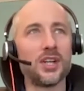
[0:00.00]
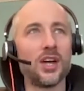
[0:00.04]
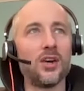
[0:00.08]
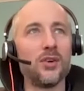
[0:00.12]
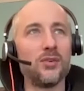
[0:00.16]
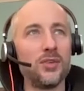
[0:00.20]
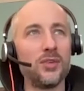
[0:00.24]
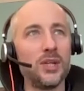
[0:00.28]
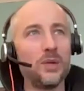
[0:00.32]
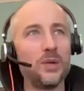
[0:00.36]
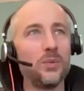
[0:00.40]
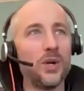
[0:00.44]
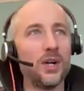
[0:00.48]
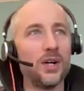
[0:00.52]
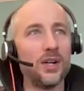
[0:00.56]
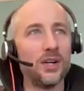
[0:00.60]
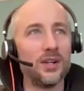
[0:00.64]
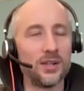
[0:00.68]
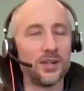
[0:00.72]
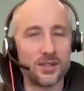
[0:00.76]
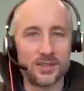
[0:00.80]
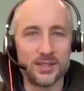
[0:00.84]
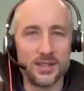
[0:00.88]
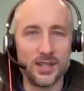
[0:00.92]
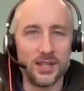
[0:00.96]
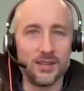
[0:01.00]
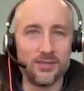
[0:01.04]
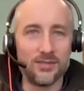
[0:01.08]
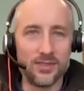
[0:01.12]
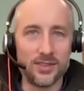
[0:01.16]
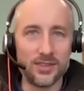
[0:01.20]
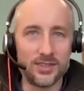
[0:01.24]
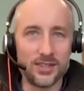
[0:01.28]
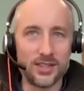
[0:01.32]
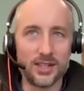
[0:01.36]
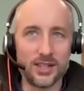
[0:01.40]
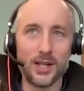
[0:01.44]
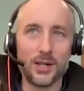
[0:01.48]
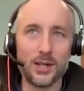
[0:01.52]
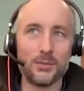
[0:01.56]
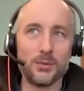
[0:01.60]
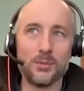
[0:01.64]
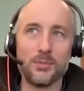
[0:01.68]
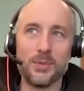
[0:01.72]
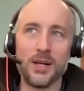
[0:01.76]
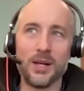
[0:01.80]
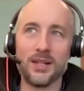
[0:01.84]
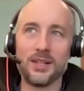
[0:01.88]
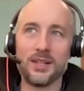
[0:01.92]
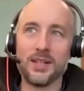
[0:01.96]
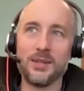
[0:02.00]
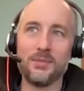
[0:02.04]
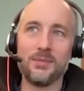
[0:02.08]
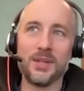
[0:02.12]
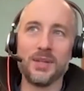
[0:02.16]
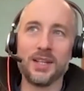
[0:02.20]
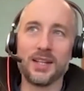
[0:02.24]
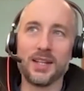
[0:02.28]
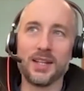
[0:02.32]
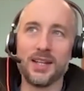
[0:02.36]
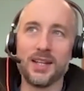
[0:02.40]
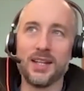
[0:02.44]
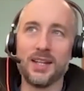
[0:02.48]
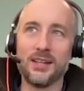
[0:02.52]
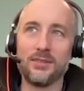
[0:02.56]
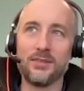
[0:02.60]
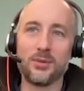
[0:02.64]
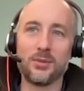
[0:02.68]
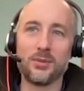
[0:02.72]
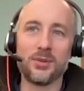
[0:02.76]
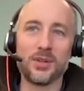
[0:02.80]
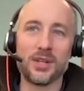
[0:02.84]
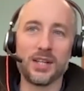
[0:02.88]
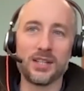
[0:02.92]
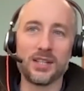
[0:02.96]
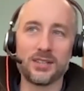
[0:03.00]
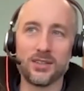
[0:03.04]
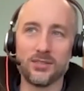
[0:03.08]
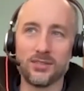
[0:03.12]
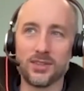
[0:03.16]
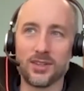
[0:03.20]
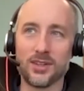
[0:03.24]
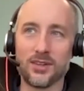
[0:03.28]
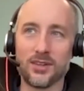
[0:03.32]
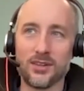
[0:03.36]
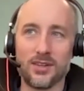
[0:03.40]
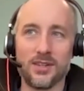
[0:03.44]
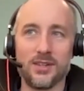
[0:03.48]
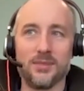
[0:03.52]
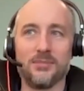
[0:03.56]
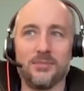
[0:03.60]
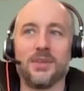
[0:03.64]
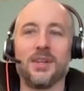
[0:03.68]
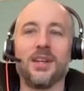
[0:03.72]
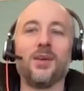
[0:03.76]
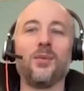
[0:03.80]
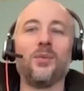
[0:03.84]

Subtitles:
only works if there's a global pandemic and everyone gets told to go home.